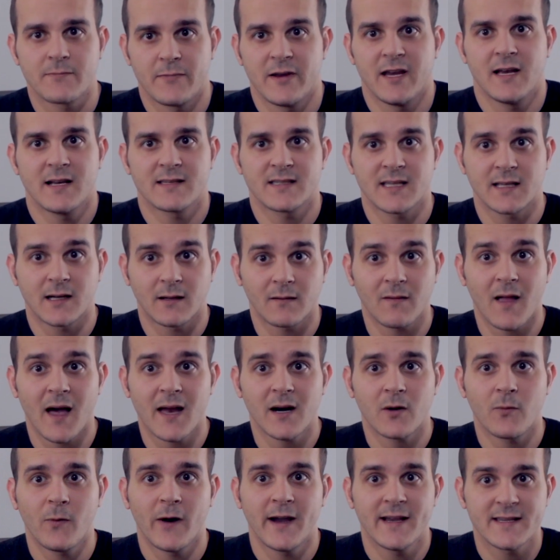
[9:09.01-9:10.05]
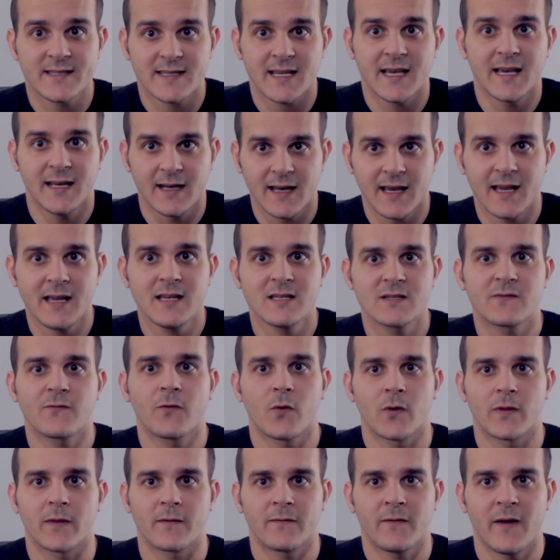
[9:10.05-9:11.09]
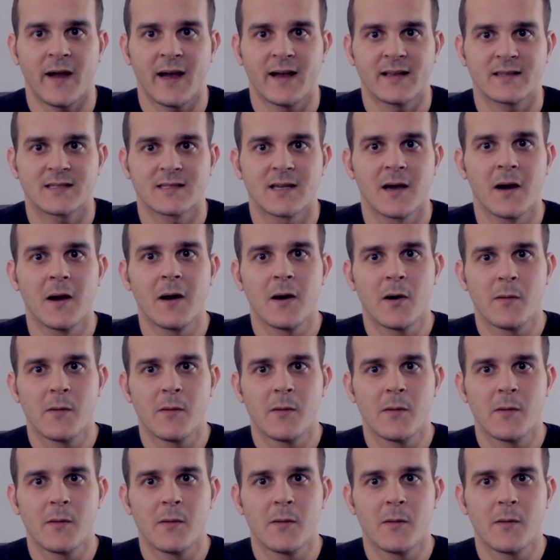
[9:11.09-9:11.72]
because in a lot of ways, it is for the fans.